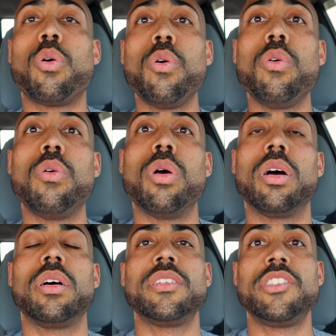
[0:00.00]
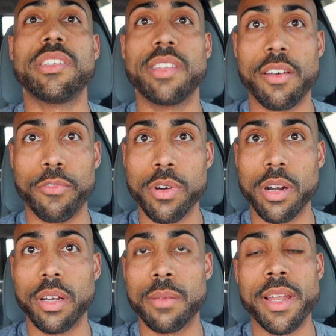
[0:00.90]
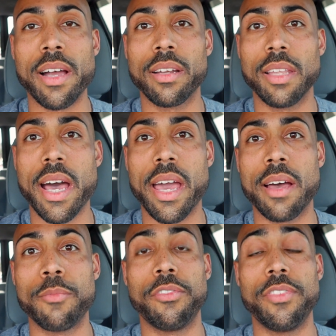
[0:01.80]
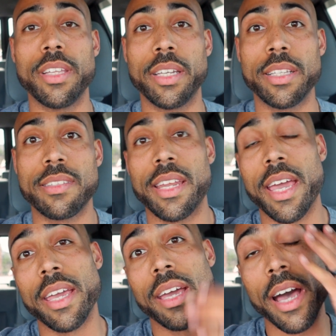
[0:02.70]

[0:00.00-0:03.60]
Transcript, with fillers: Whew, just left work. I'm not gonna lie, I'm feeling it today.